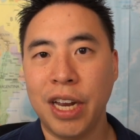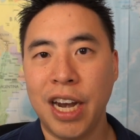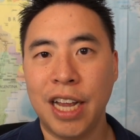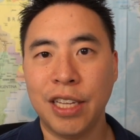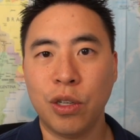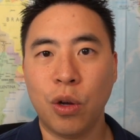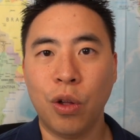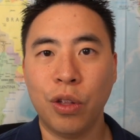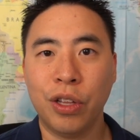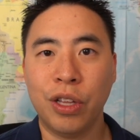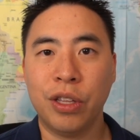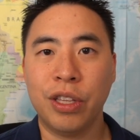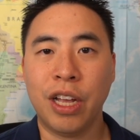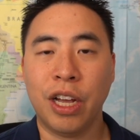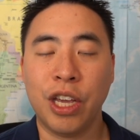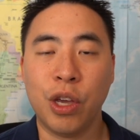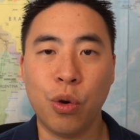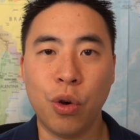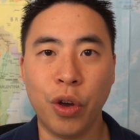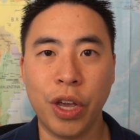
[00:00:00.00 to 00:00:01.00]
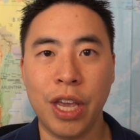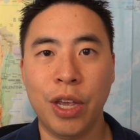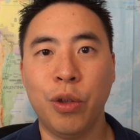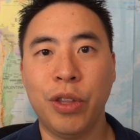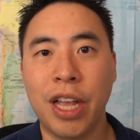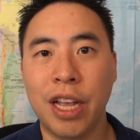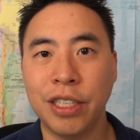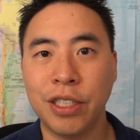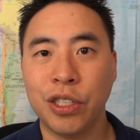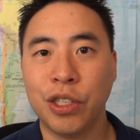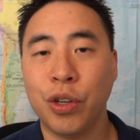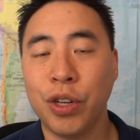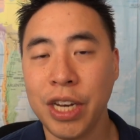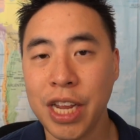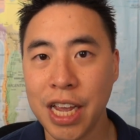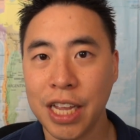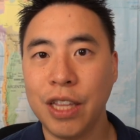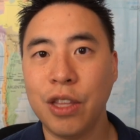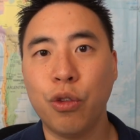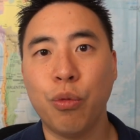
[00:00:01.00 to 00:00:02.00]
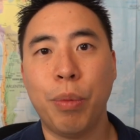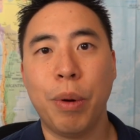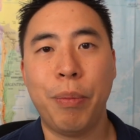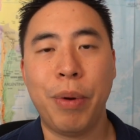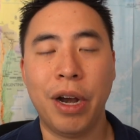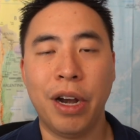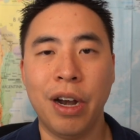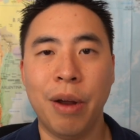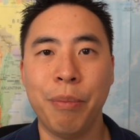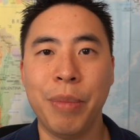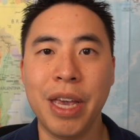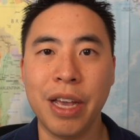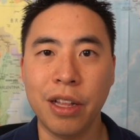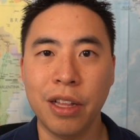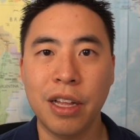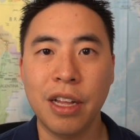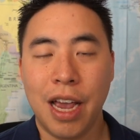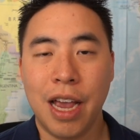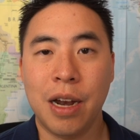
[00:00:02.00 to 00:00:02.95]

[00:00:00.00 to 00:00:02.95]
It has all the cooking utensils you need to prepare a meal.